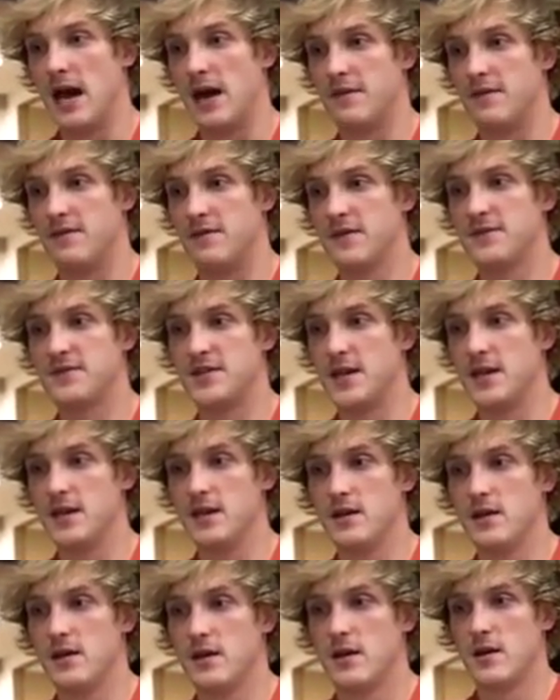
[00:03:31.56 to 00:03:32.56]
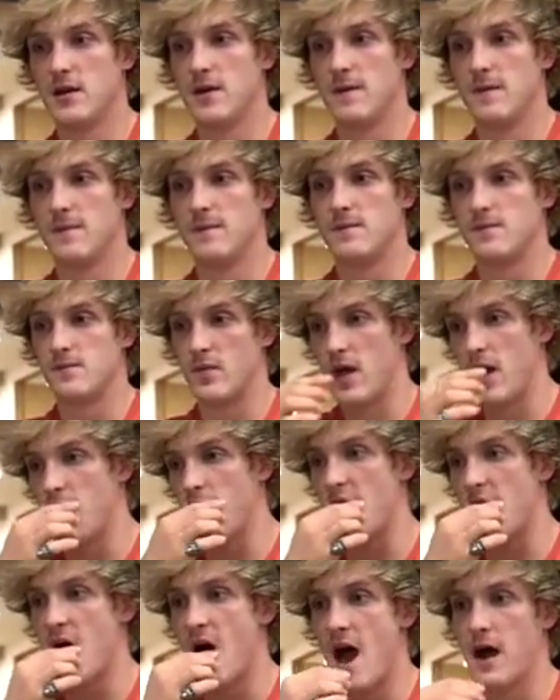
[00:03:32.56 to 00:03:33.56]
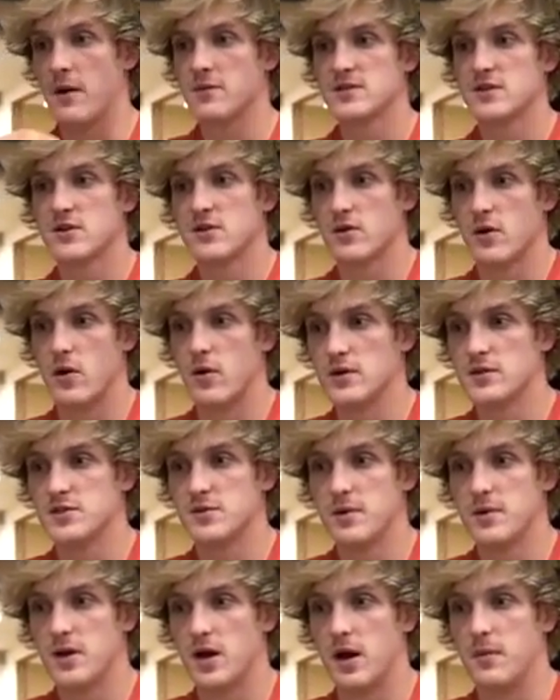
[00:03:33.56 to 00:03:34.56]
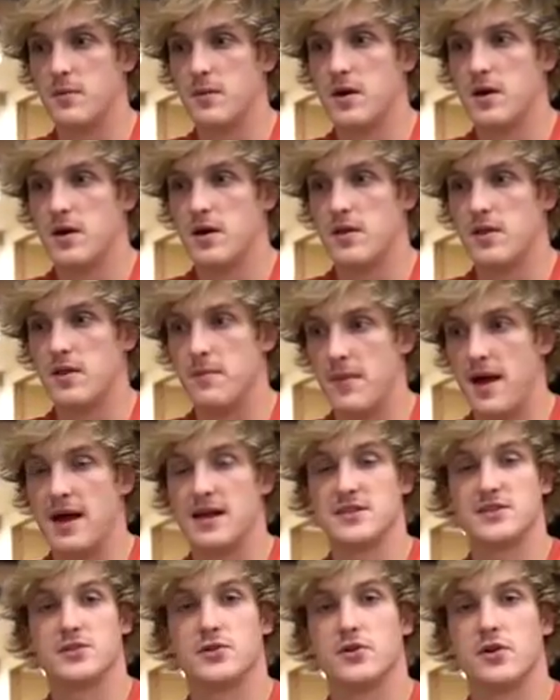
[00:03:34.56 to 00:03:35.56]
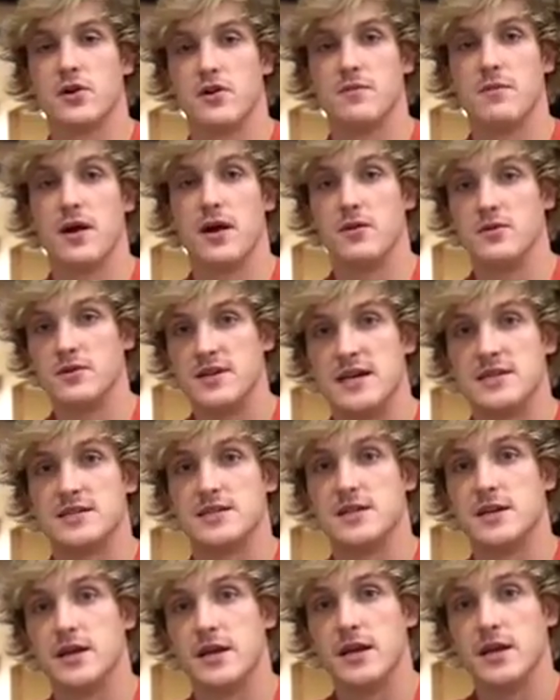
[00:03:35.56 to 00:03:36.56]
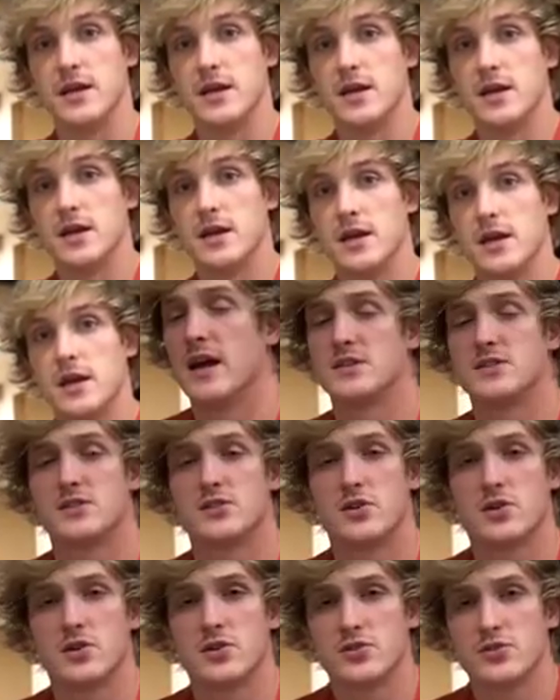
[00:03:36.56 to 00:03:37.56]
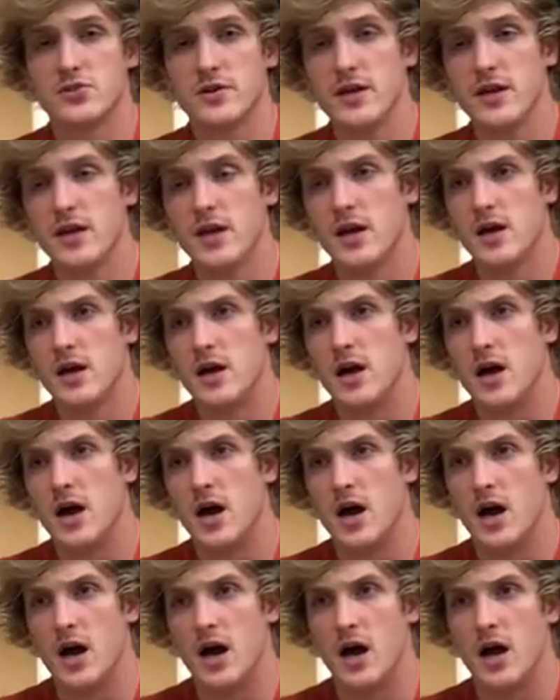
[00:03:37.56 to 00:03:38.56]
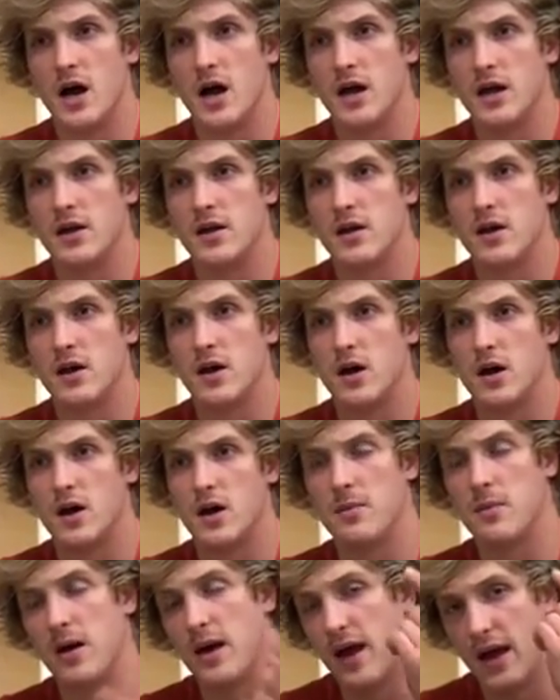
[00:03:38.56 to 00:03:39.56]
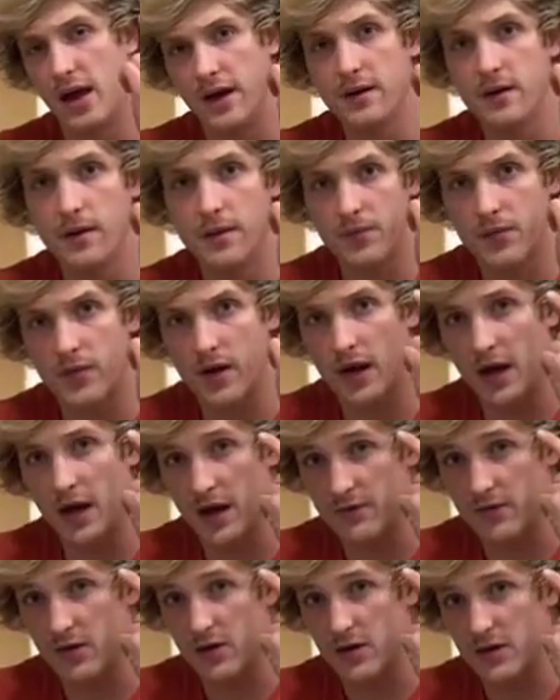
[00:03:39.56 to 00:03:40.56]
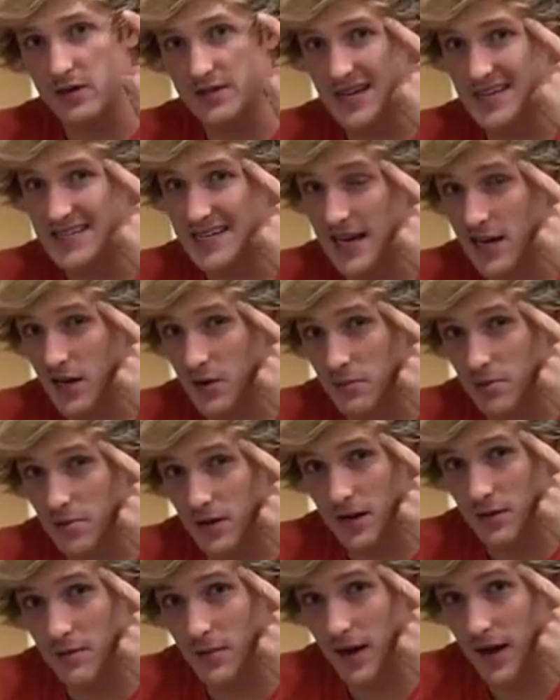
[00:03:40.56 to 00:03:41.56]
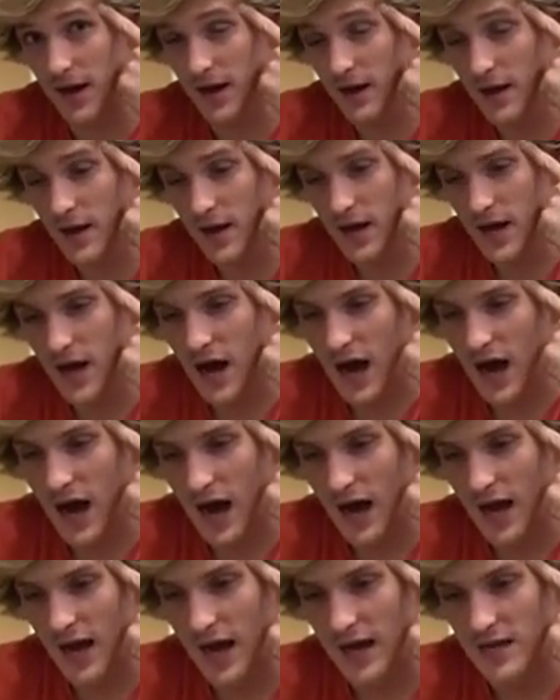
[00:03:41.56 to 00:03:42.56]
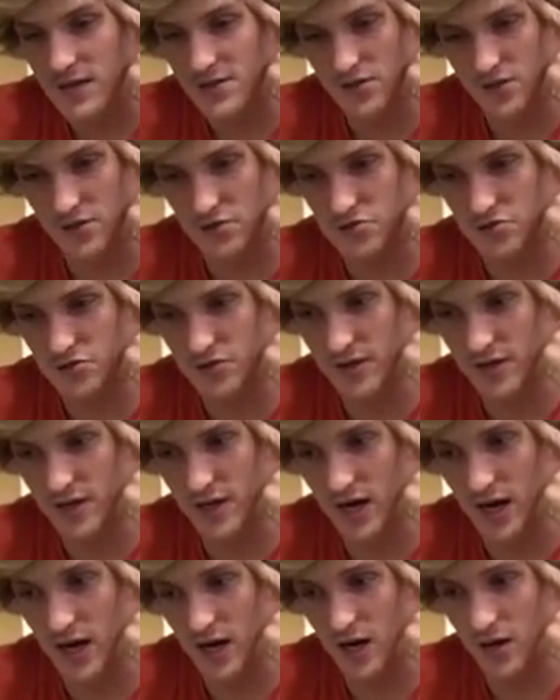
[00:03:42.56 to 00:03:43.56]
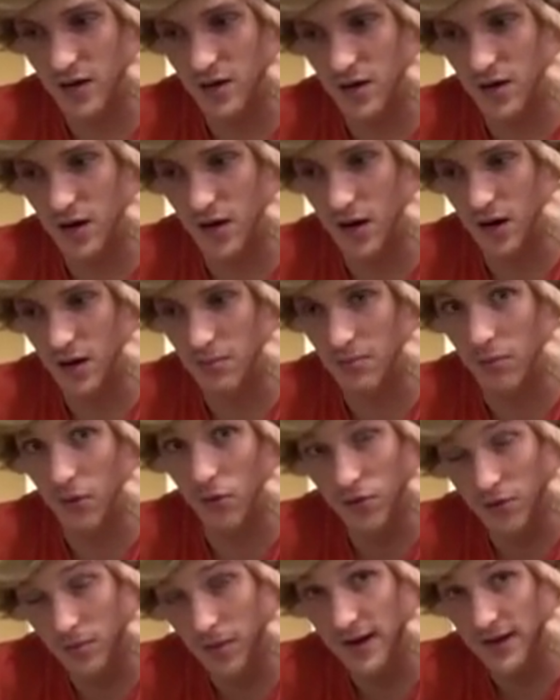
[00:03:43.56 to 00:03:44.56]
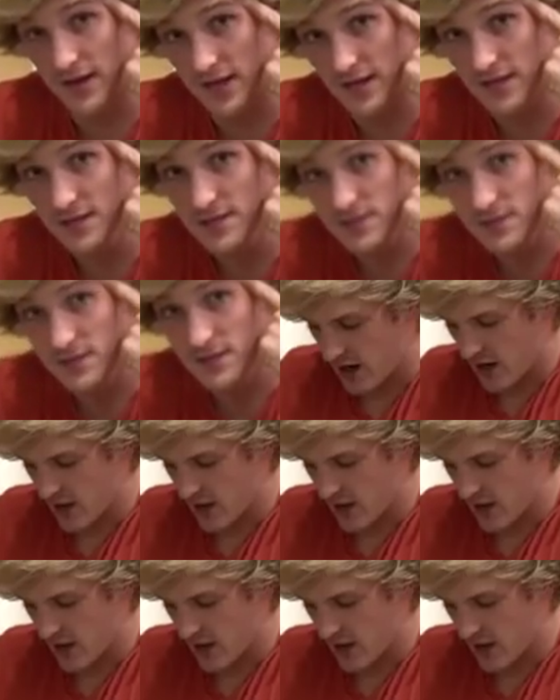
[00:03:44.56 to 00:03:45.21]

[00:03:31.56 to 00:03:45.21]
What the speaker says: at 15, I was going to become the master of my own destiny. I had surgery on my head. I have a titanium plate in my head. I had surgery on both of my knees. I